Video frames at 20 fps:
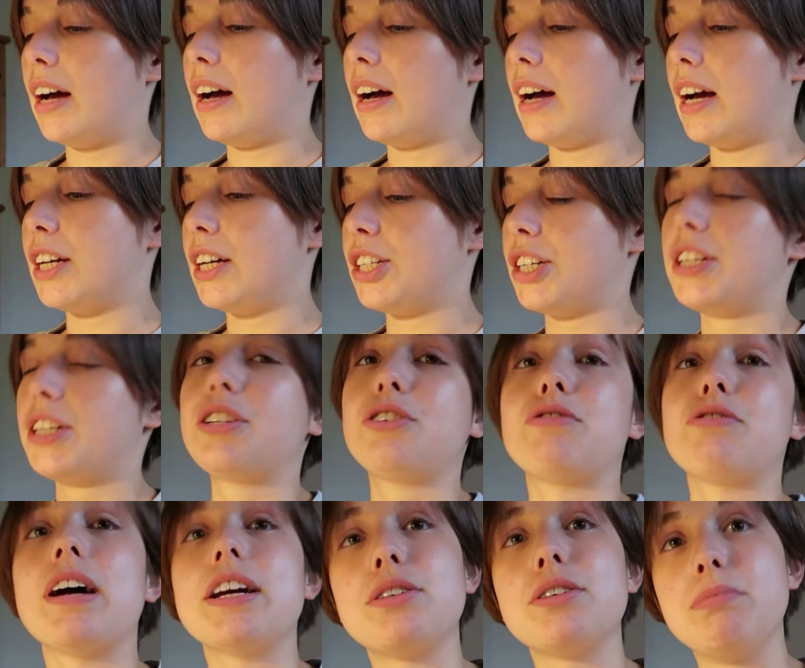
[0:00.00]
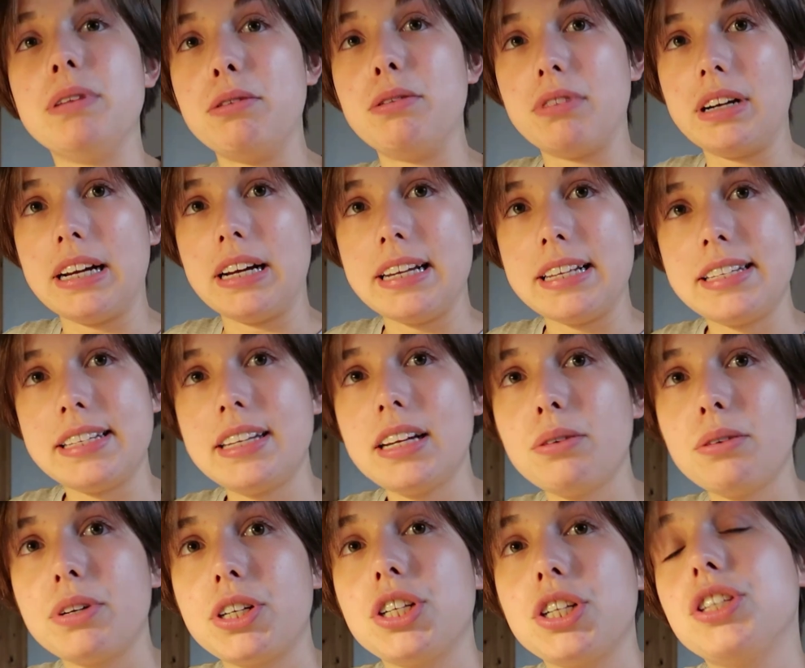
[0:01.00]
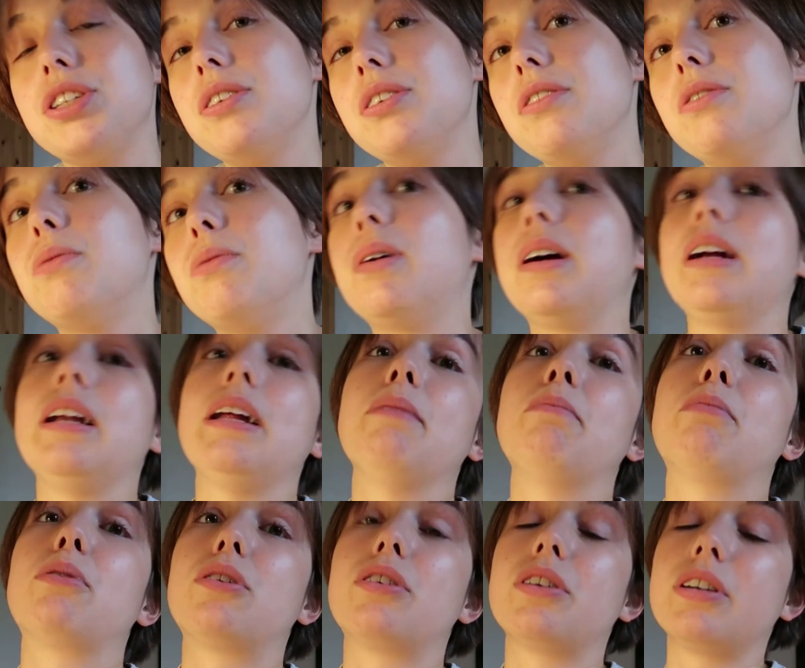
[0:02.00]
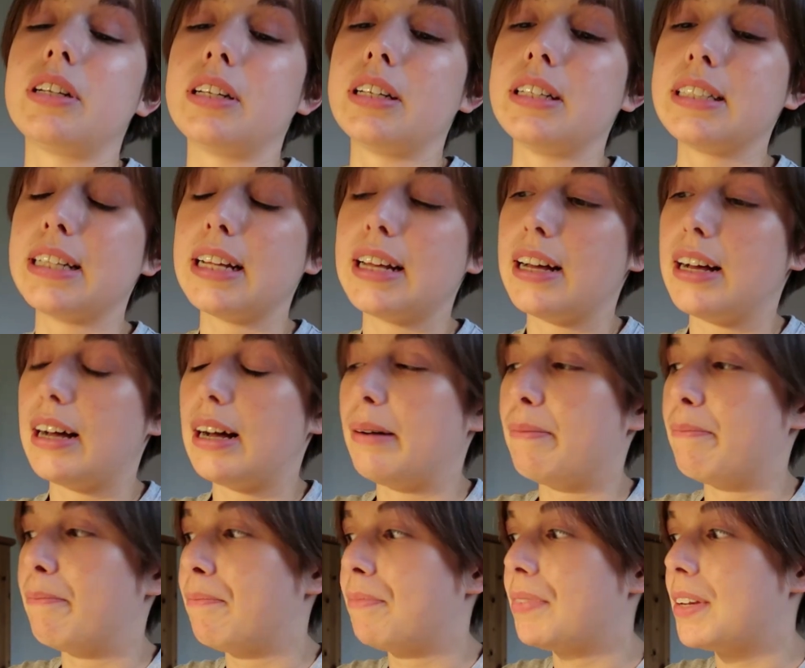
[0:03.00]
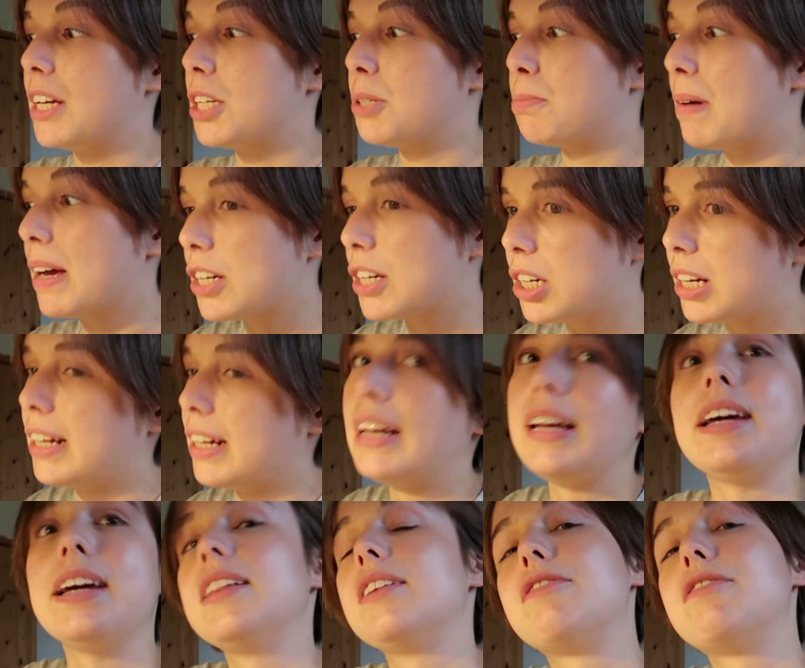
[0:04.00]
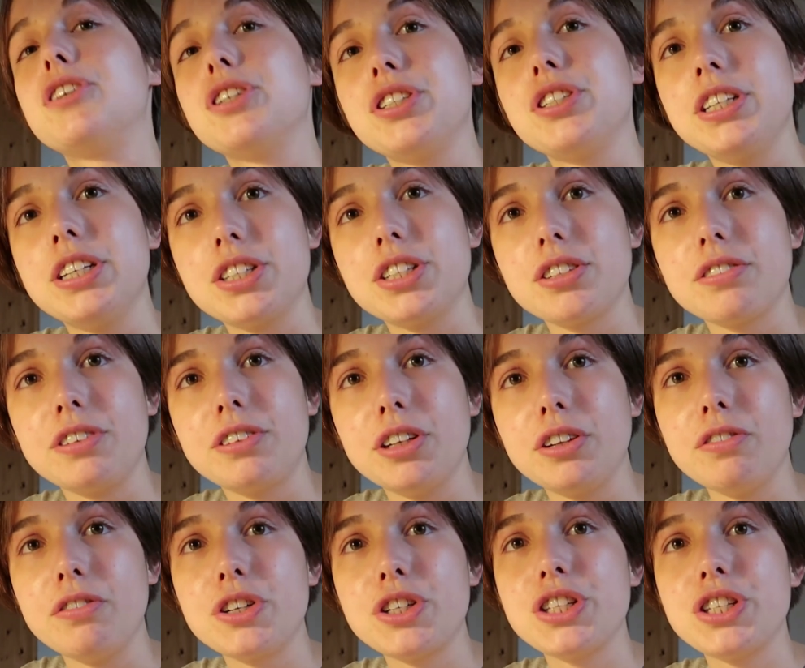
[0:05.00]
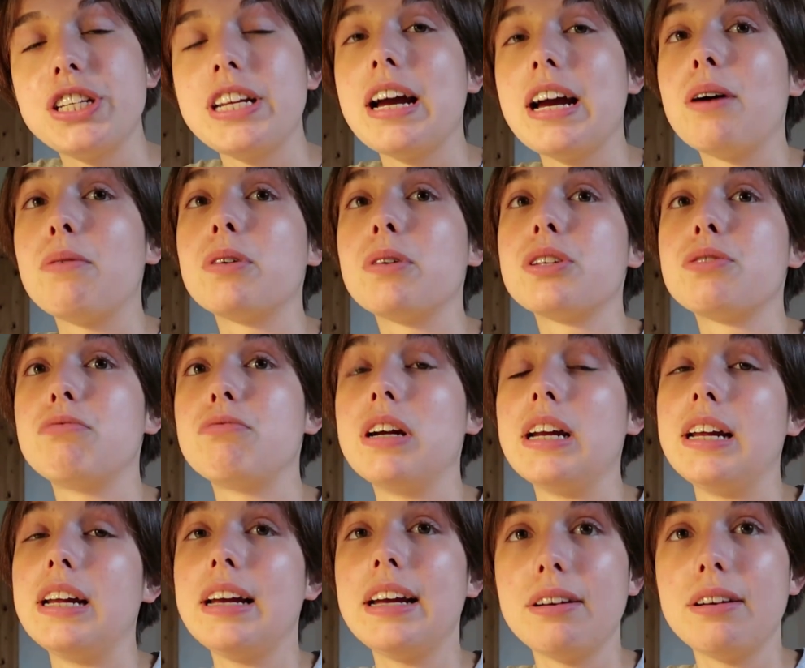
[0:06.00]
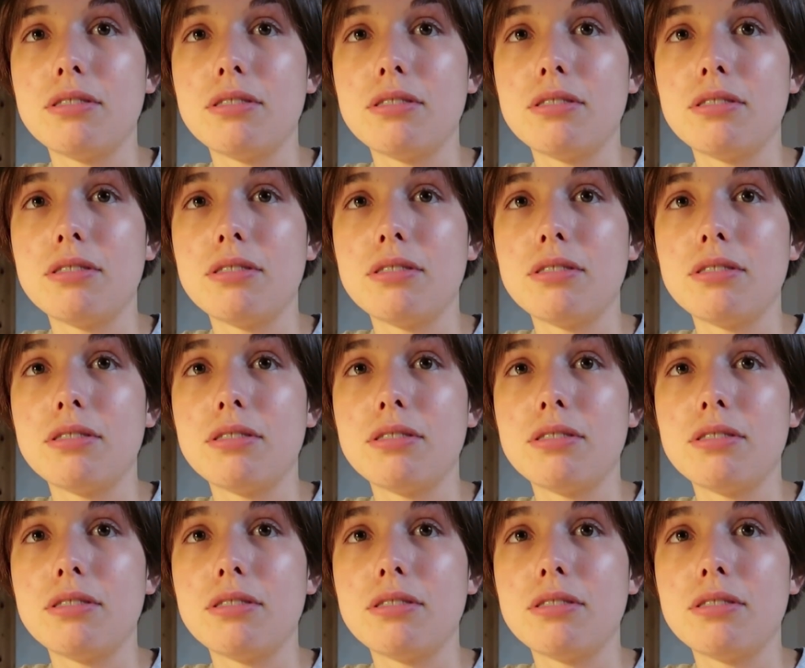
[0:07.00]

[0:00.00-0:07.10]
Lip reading: I just try to be realistic, which is really important. Especially in the first years of university, I was really